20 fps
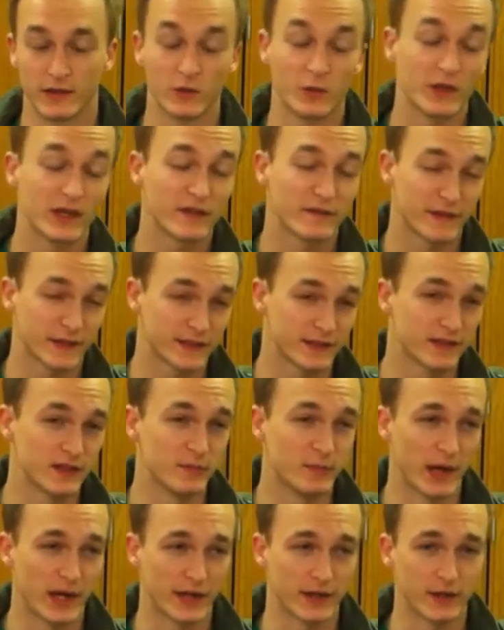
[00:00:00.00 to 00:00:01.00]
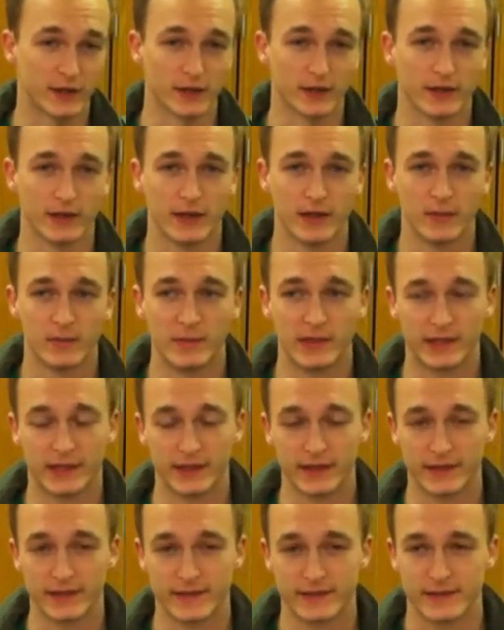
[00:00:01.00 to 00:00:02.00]
The wind affected the biker
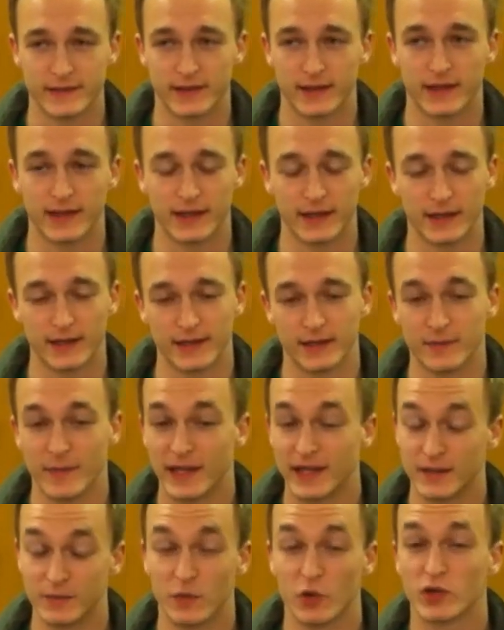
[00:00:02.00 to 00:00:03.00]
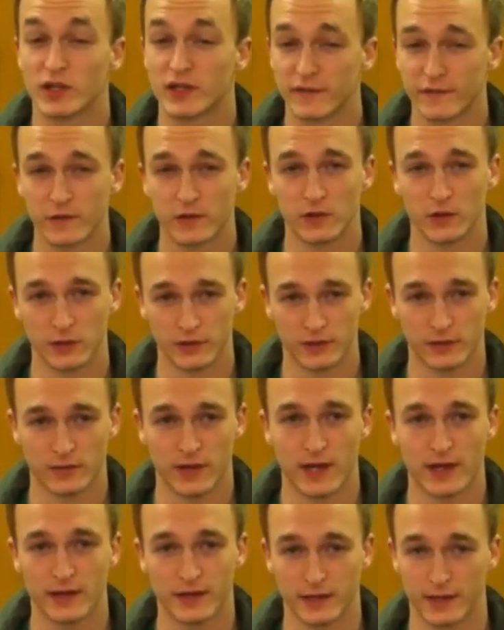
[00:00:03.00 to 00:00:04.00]
because it made it more difficult to
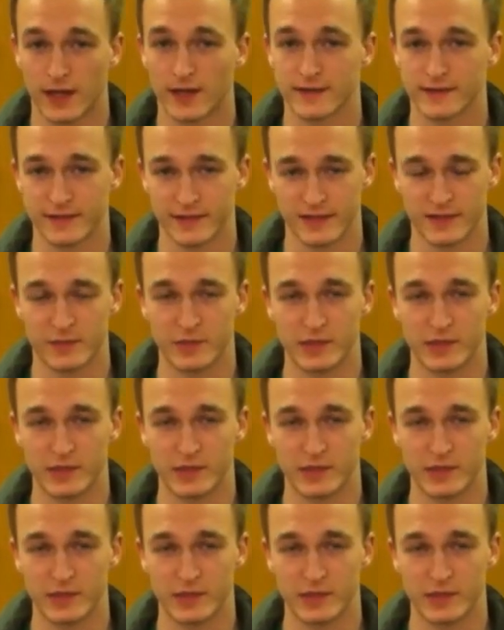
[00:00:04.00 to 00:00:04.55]
ride at a constant